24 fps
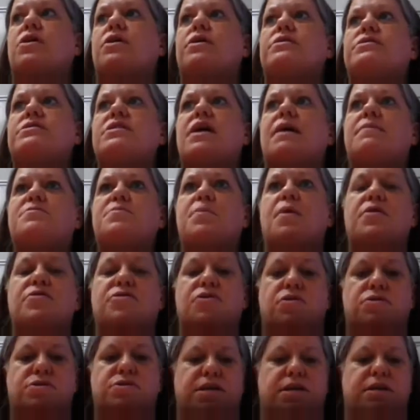Sorry, stops part
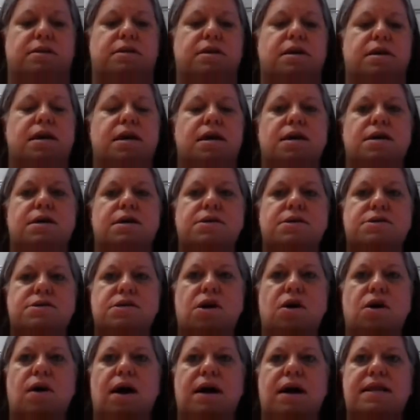13.
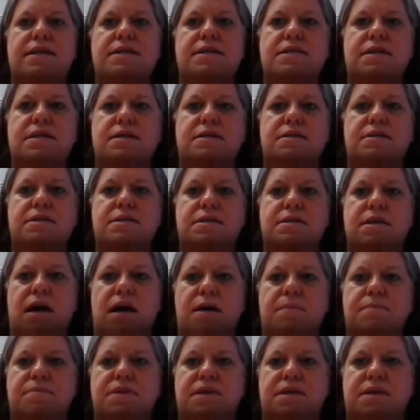So I need to
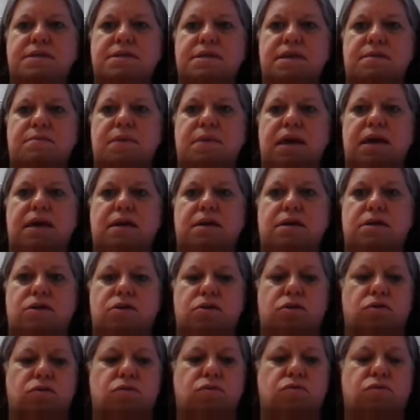stop this and make a
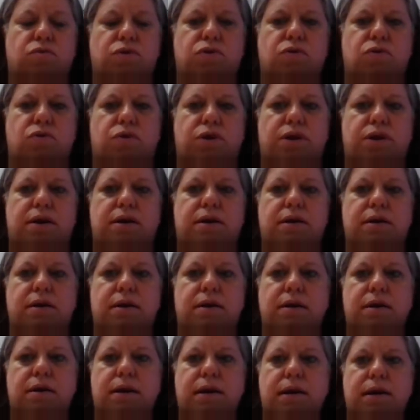new recording.
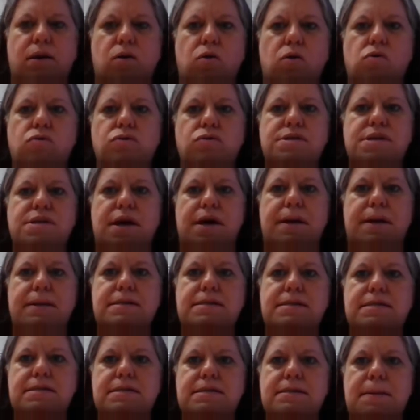Hold
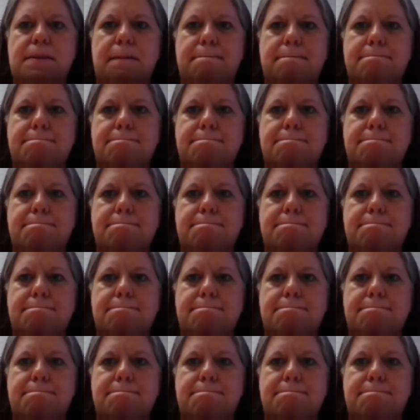tight.